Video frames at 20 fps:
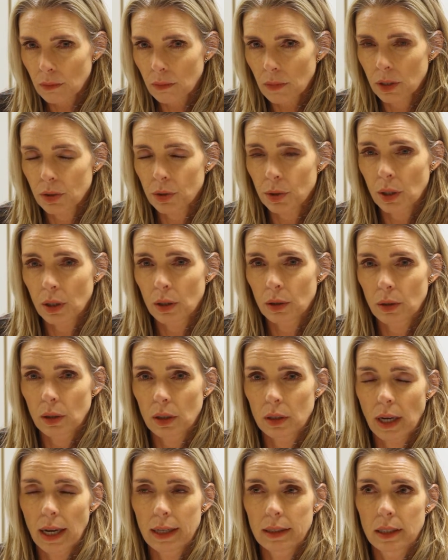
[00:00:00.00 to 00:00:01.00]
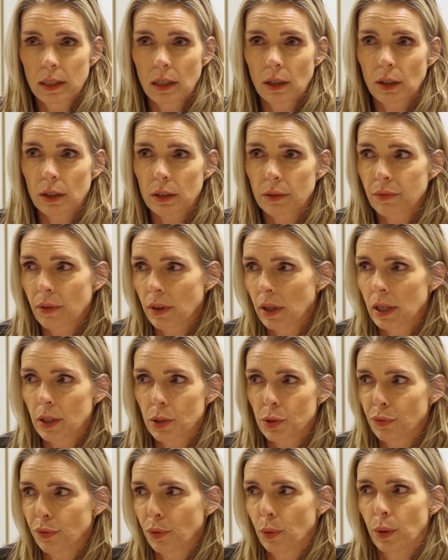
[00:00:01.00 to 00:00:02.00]
So I did a lot of
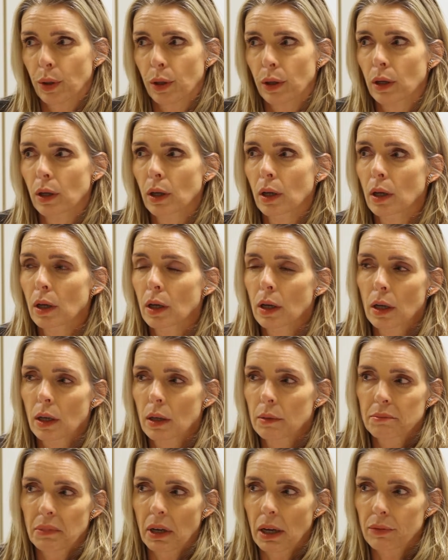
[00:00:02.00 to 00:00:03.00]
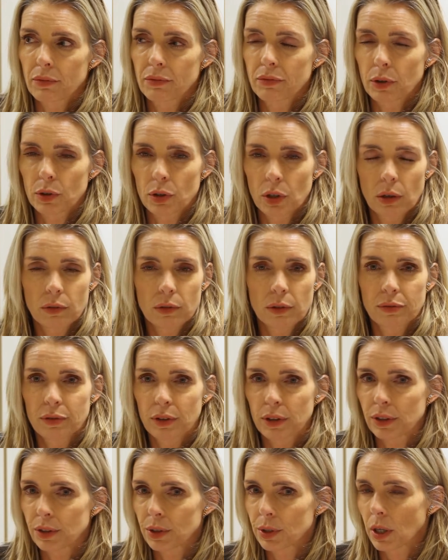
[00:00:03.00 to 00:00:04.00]
things for
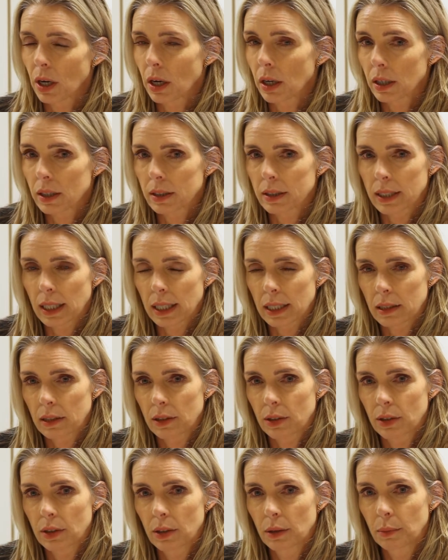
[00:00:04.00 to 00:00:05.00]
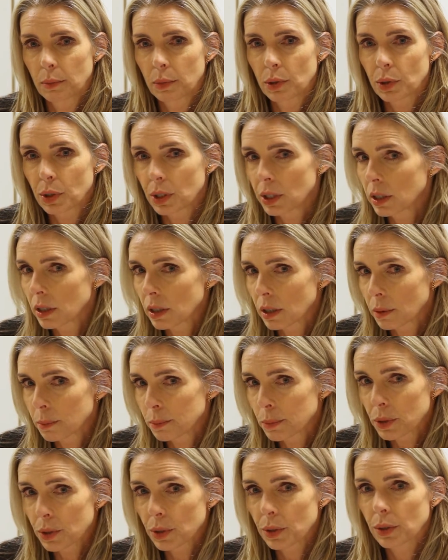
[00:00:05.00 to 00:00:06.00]
photographers, architects,
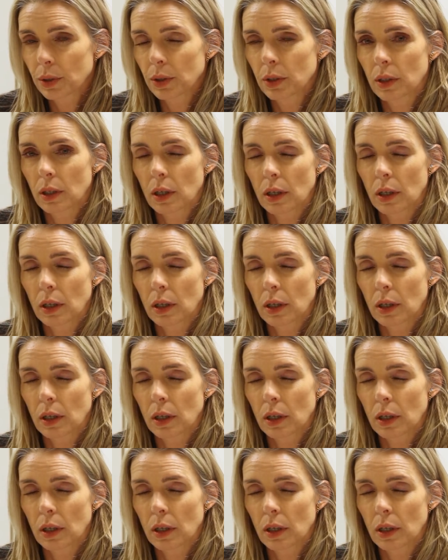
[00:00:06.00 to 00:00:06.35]
museums,